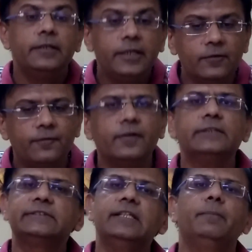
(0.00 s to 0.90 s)

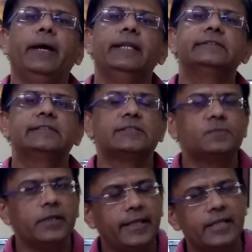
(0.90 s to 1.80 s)
difference in balances
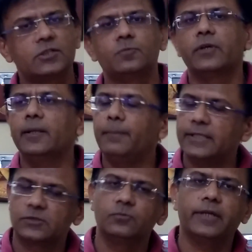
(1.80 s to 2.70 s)
for cash book and
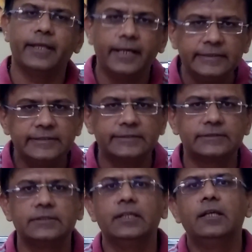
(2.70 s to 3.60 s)
passbook
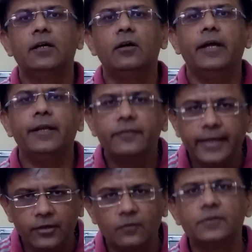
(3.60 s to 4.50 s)
arises at the
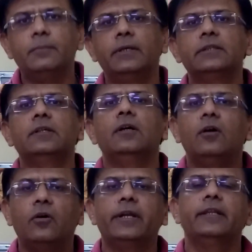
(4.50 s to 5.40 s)
end of the month
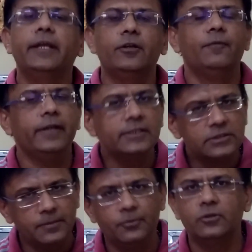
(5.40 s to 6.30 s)
or at the end of any
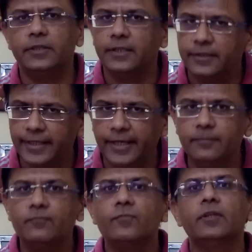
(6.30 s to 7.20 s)
stipulated
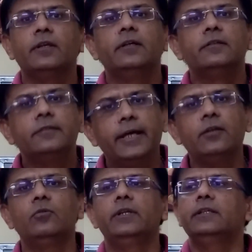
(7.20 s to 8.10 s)
time,
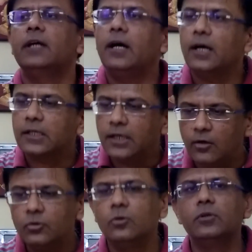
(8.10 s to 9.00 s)
then only the
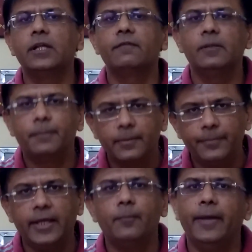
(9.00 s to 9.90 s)
account holder will
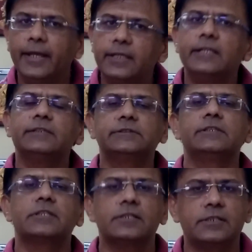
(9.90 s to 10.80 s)
prepare bank
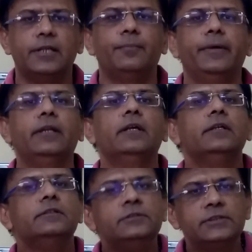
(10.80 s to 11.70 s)
reconciliation
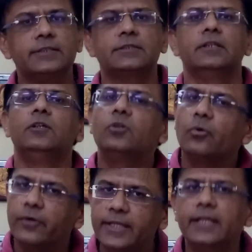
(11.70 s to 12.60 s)
statement just
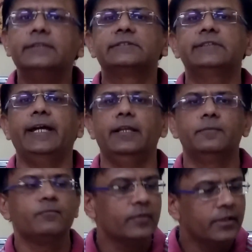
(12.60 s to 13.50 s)
to reconcile
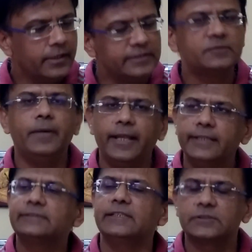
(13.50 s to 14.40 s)
his
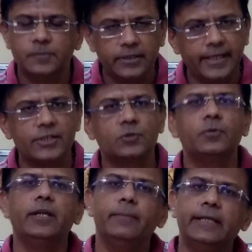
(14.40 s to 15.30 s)
balances for cash
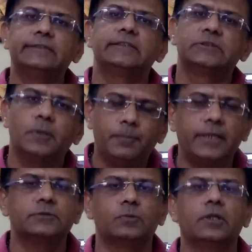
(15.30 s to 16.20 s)
book and balances for
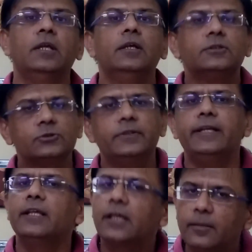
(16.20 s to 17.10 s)
passbook, so
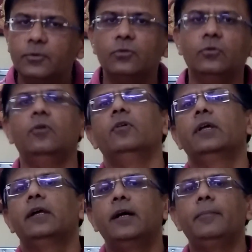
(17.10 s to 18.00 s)
that he come to know
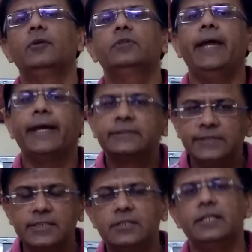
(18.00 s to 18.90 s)
about the
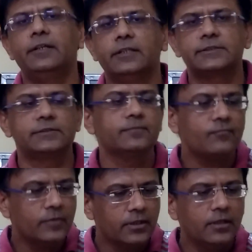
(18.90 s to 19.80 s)
exact status
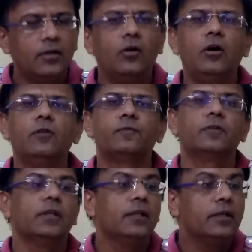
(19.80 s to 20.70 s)
of
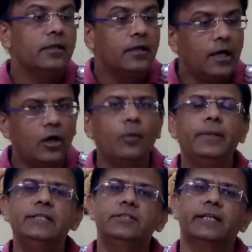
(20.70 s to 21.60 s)
how
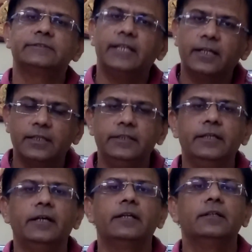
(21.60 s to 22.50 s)
many checks are
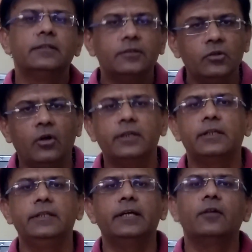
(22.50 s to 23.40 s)
cleared, not
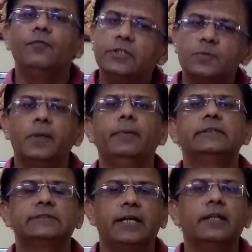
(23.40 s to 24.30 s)
cleared, which
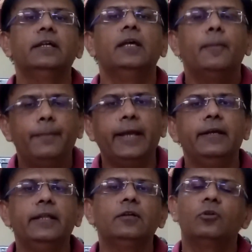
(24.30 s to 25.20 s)
payments are
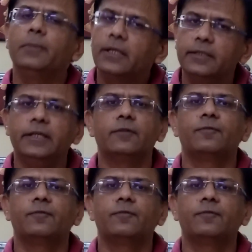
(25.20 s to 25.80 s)
pending to be cleared